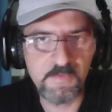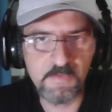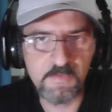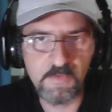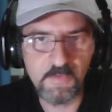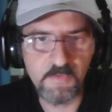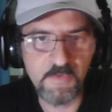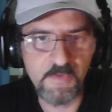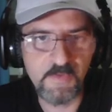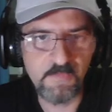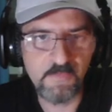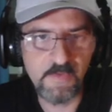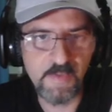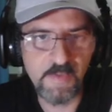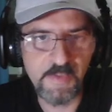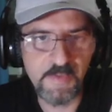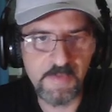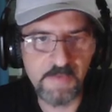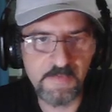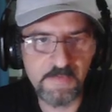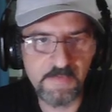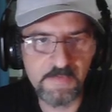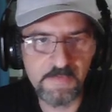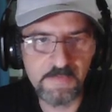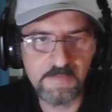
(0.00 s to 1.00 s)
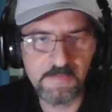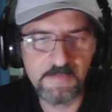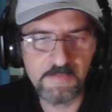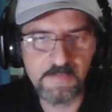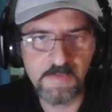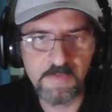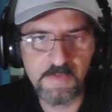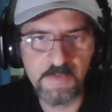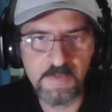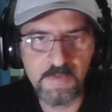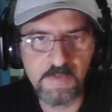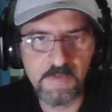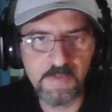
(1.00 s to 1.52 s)
divided. You
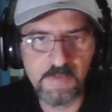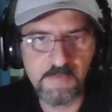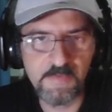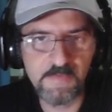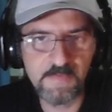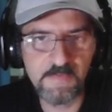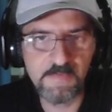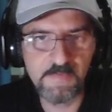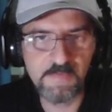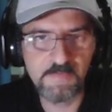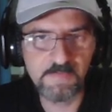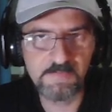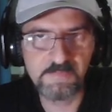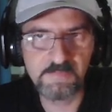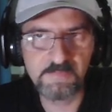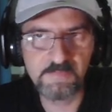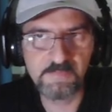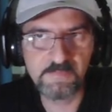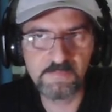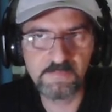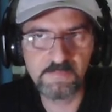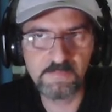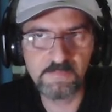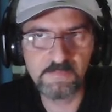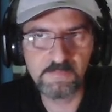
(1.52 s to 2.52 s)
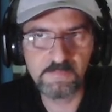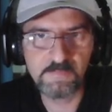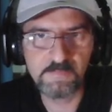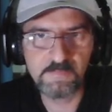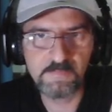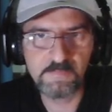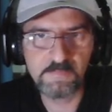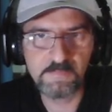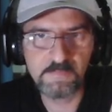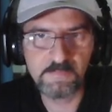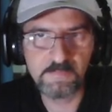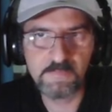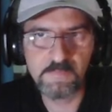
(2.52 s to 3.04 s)
cannot...
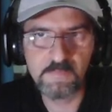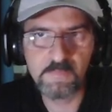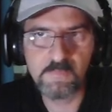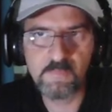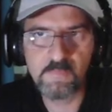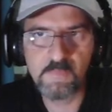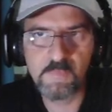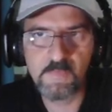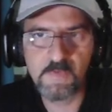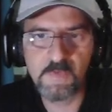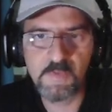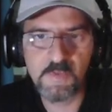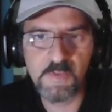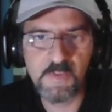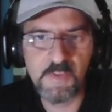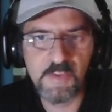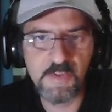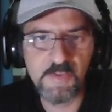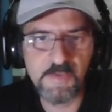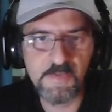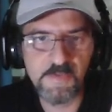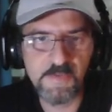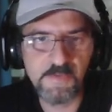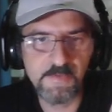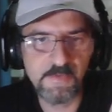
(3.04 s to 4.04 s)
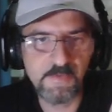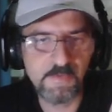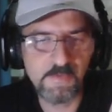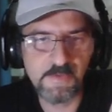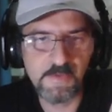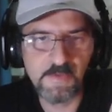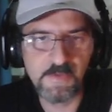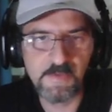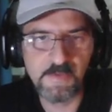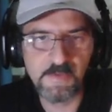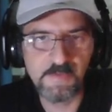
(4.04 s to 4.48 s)
Okay, gear them. Okay.